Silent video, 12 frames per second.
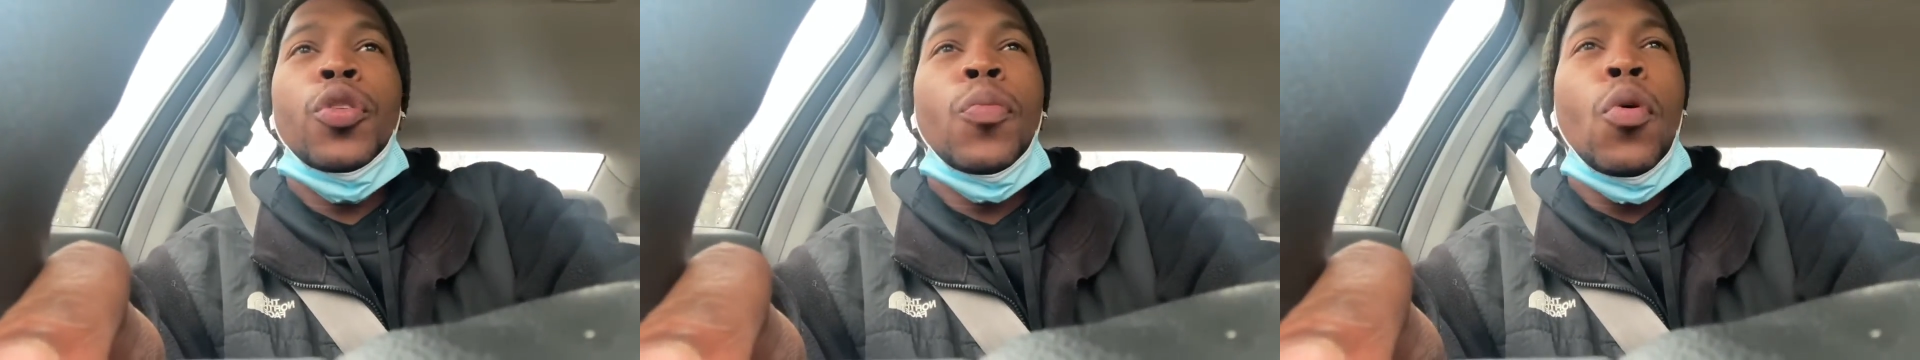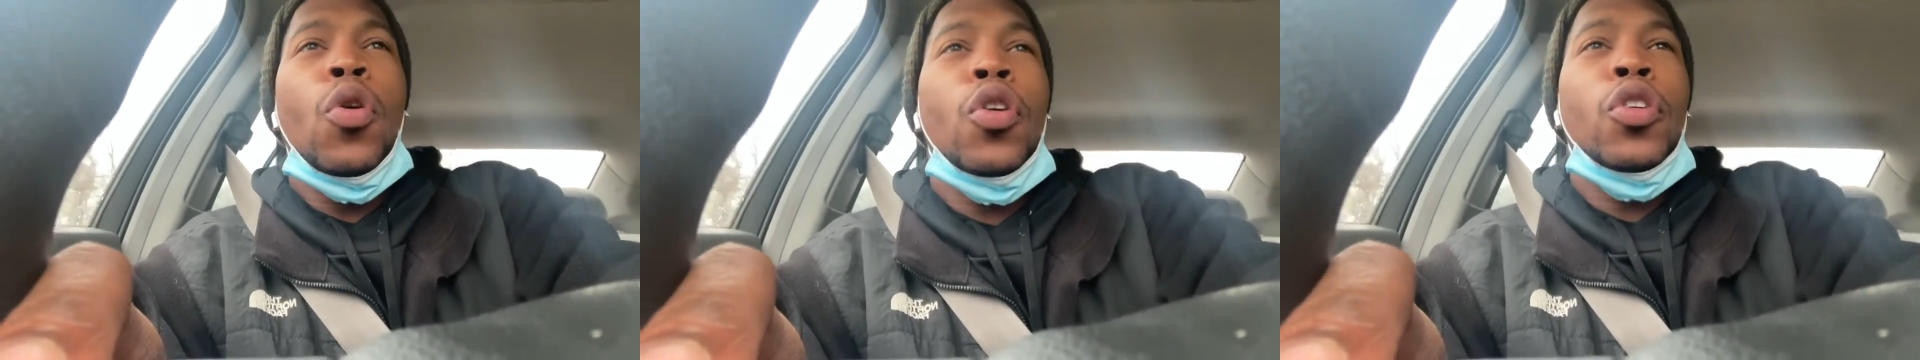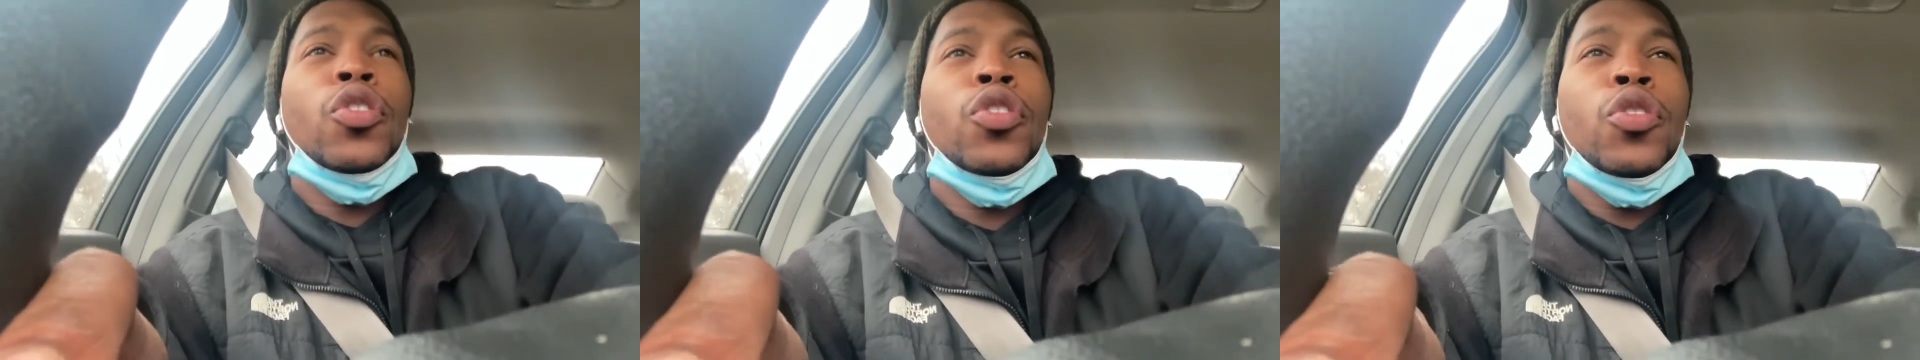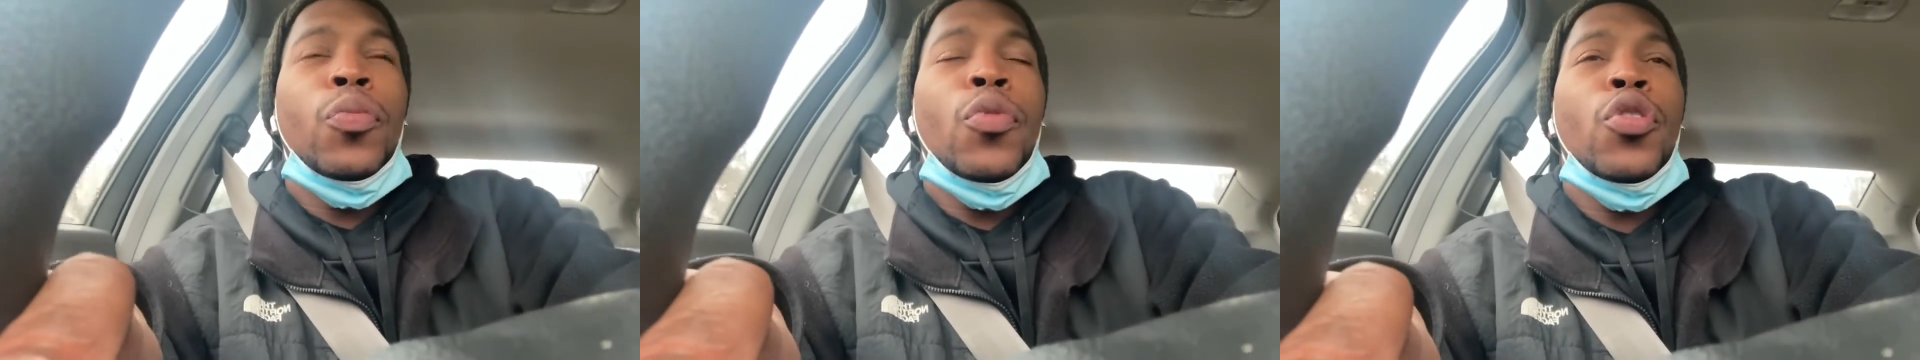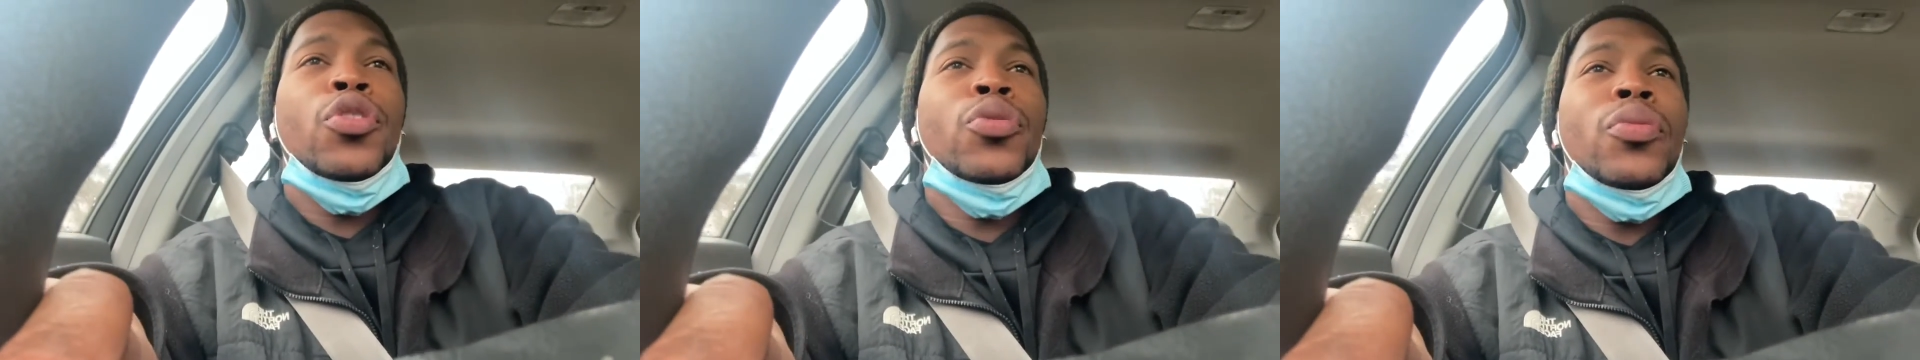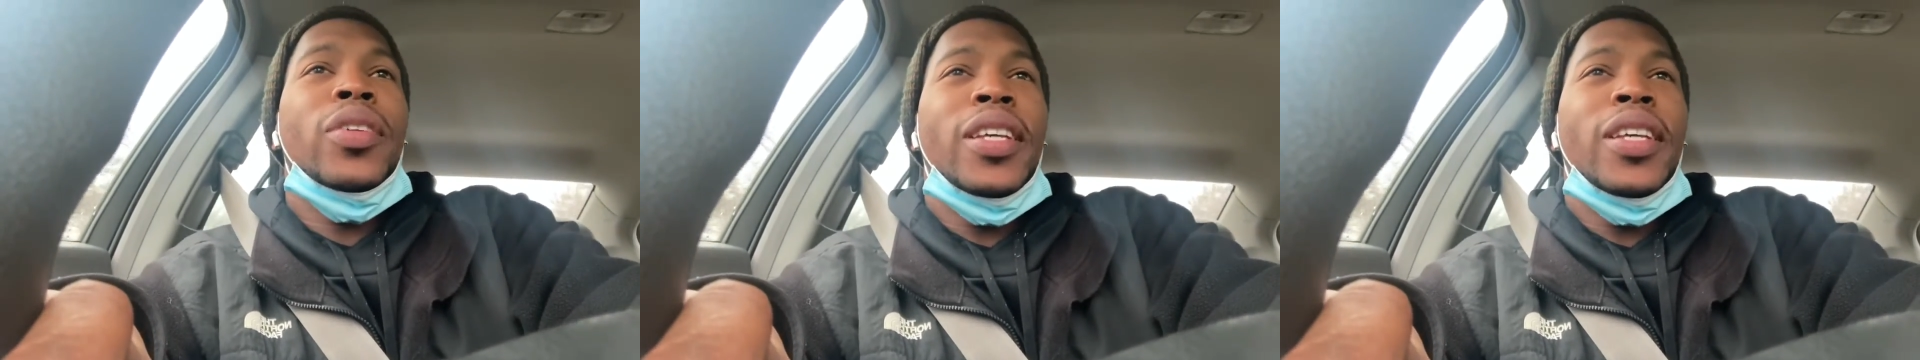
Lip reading: more you